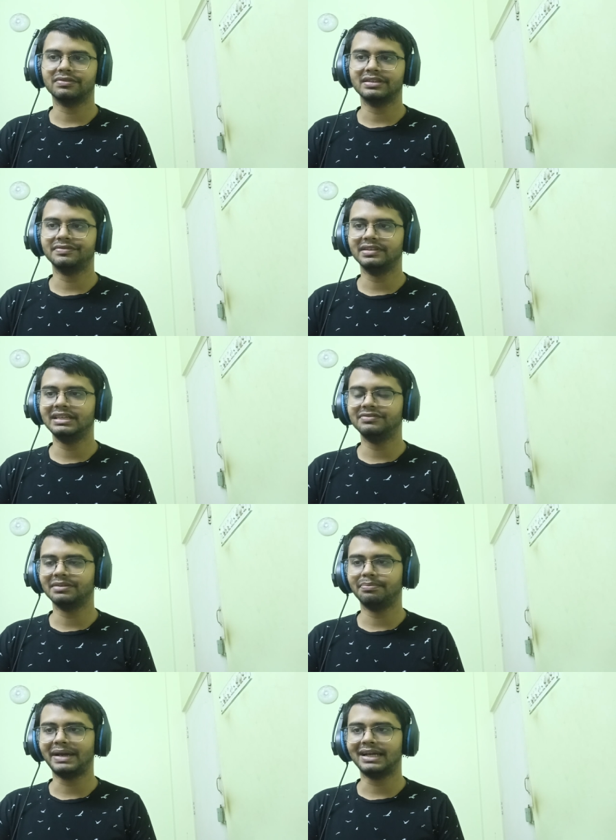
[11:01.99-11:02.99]
of lives,
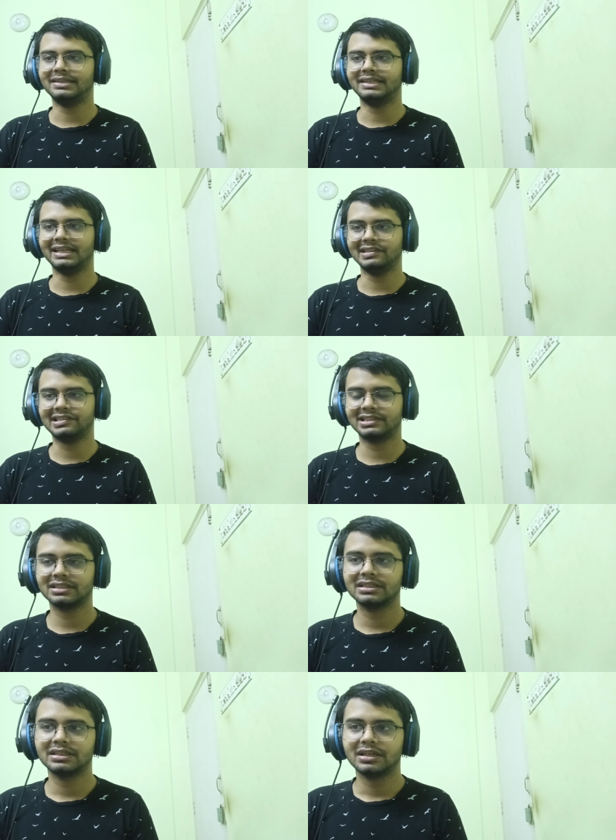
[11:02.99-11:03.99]
leaves a bad taste.
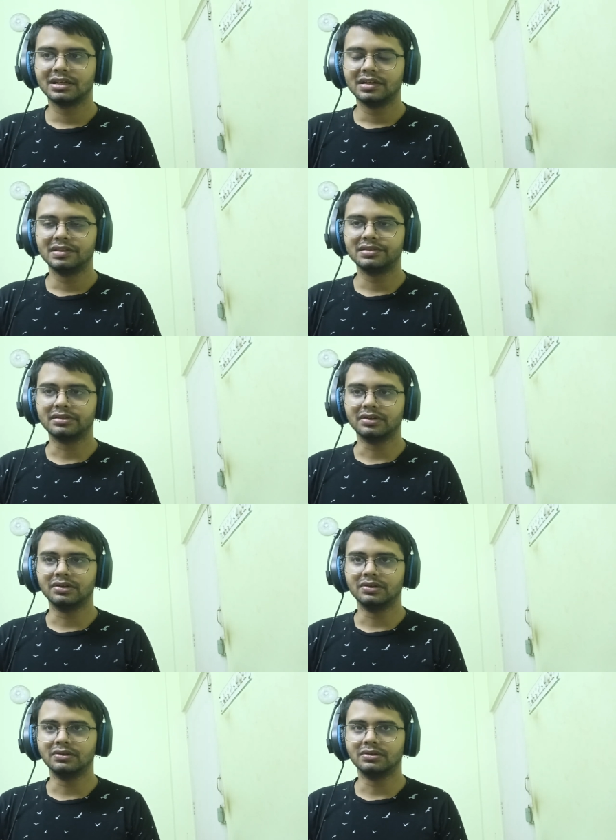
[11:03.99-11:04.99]

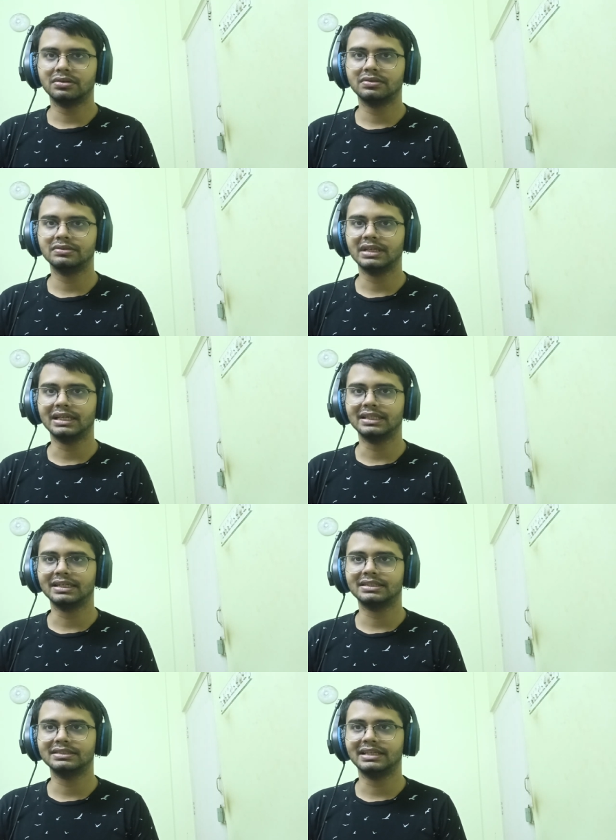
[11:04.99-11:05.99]
So yeah,
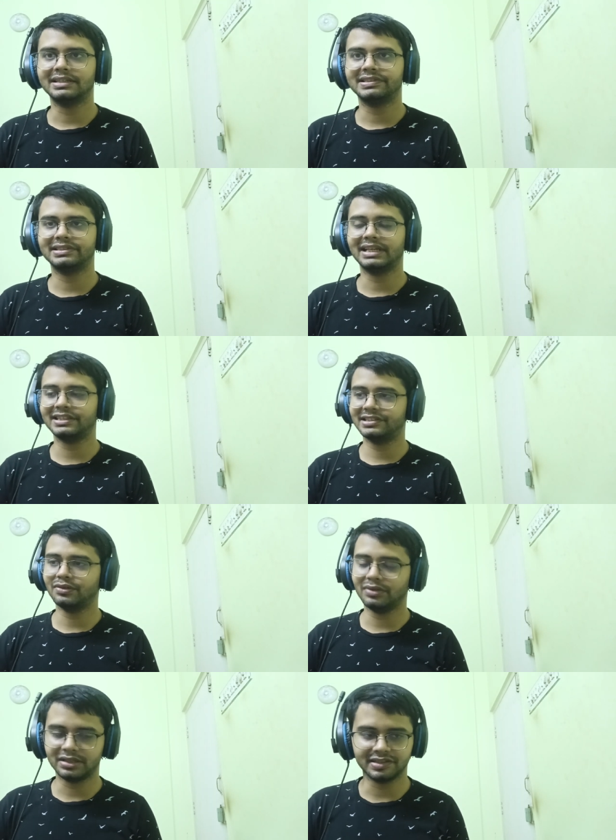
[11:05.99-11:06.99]
that that's that's
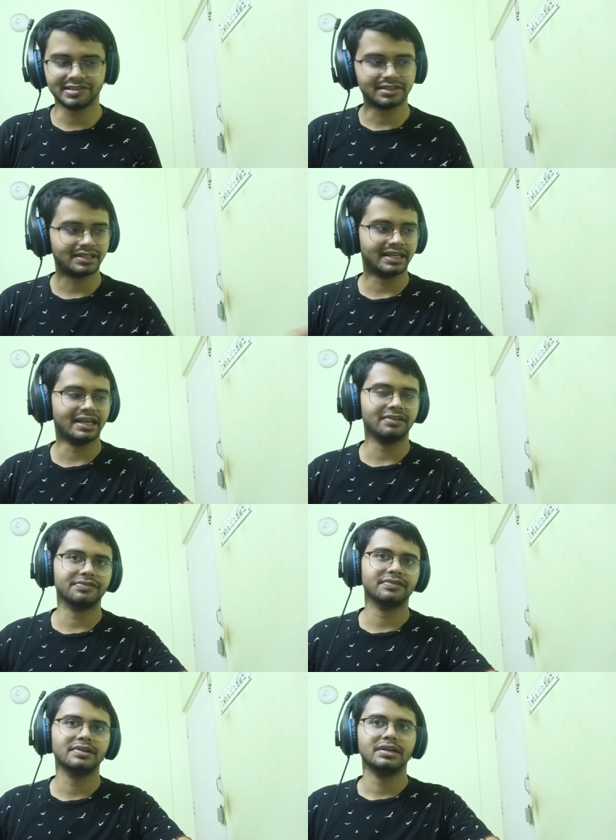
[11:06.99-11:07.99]
the only concern I
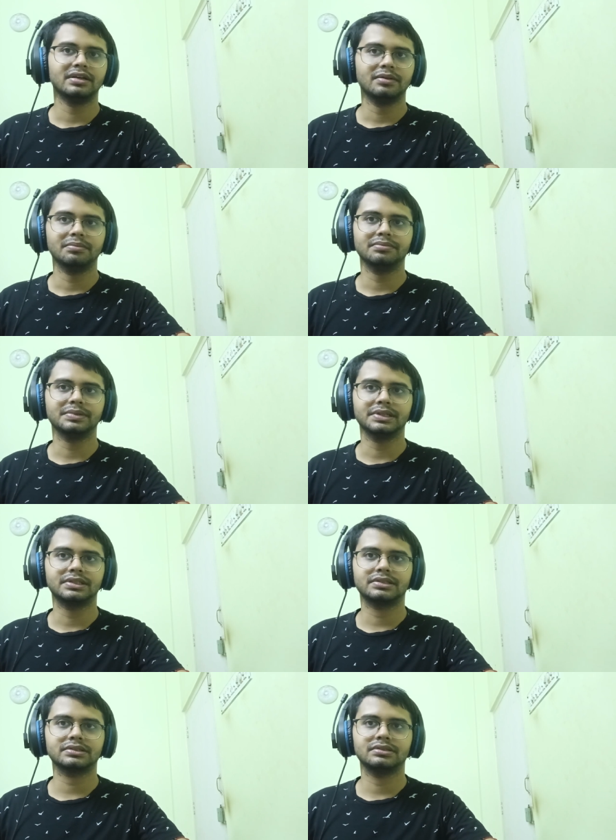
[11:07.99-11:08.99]
have.
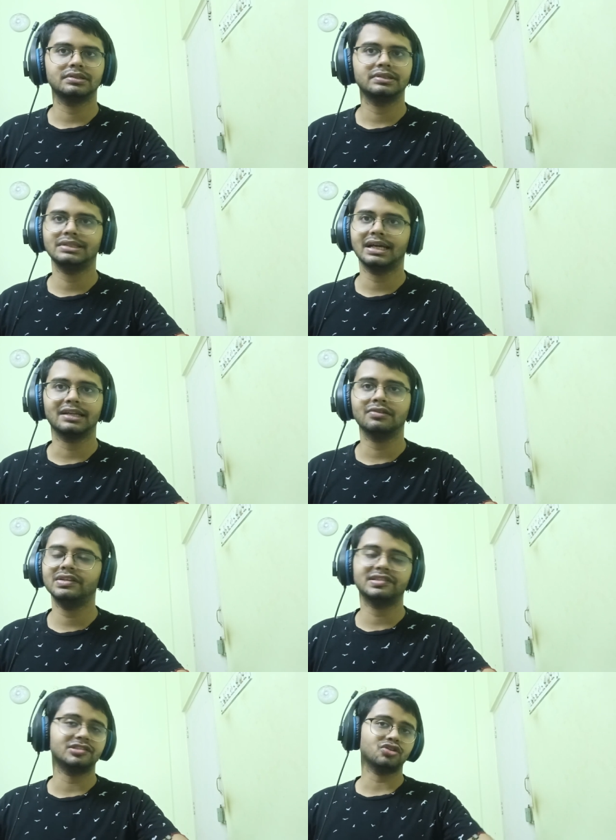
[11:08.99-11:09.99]
But yeah,
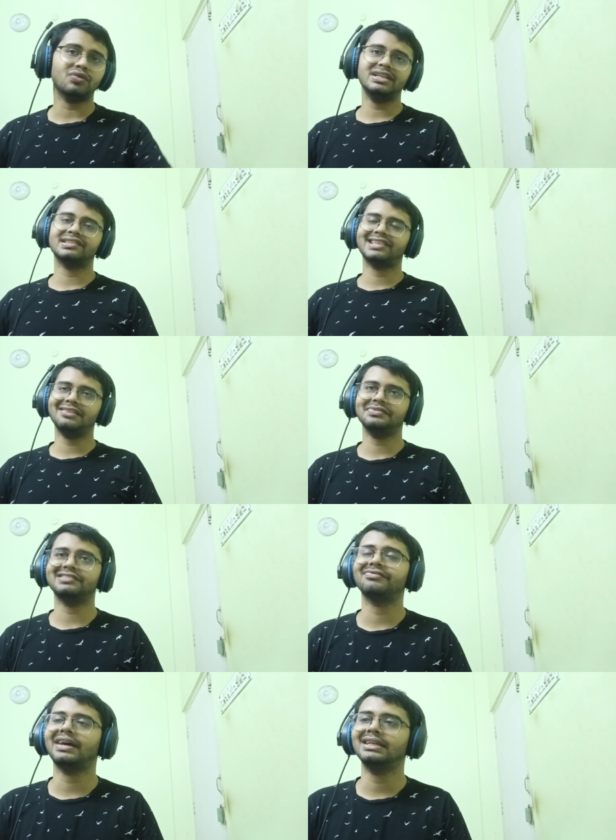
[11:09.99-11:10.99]
otherwise the show in itself
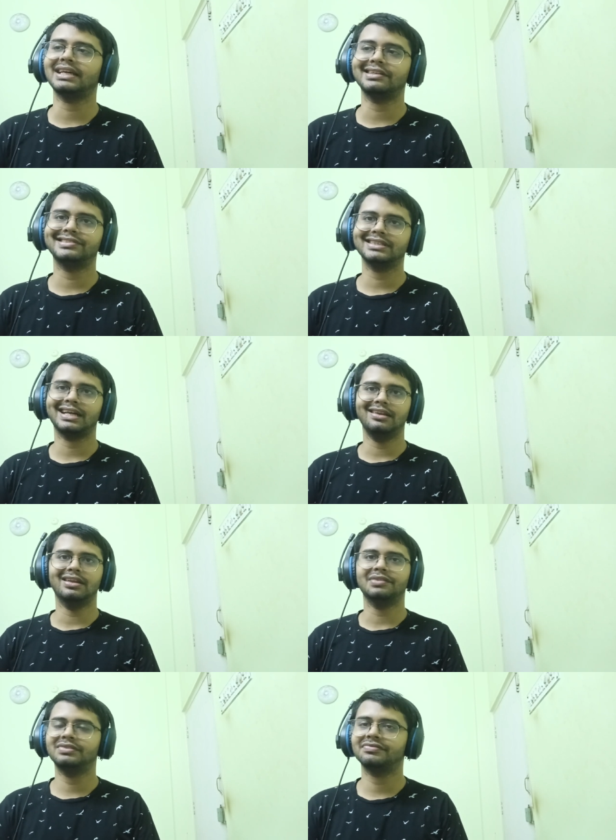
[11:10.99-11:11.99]
is fantastic. I
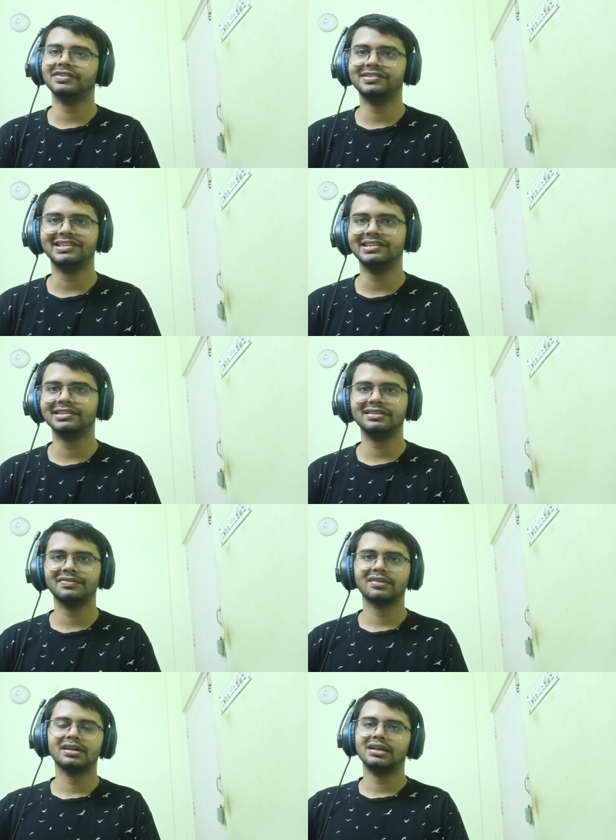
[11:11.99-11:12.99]
love the first
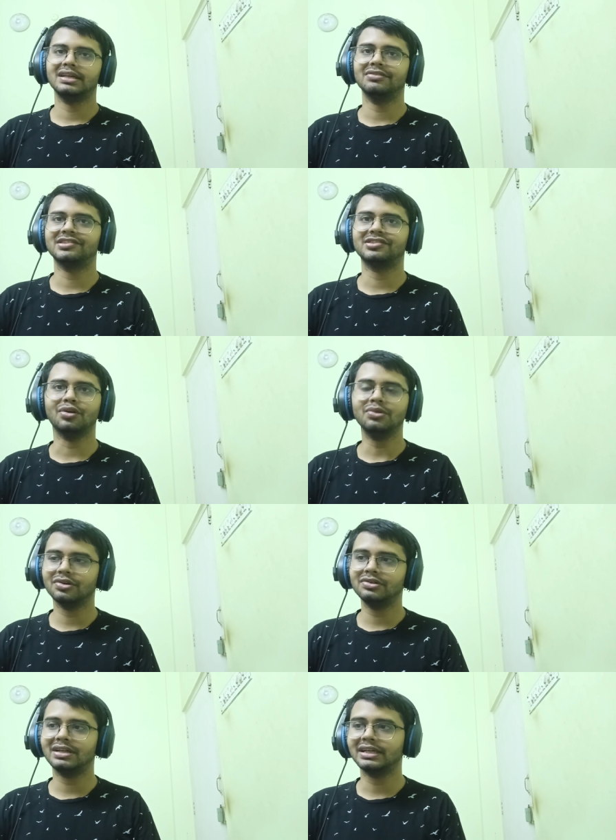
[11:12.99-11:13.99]
season was so
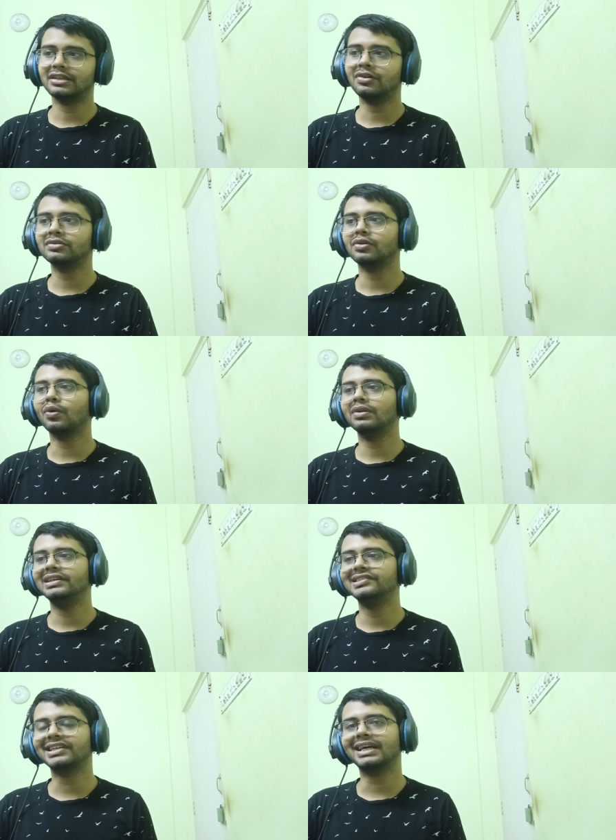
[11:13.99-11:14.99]
good like you know the whole
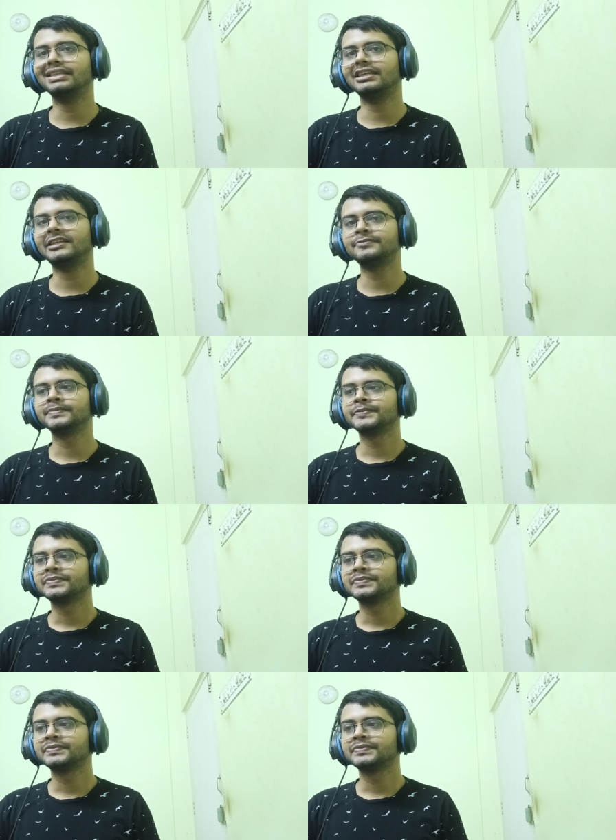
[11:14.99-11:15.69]
isekai thing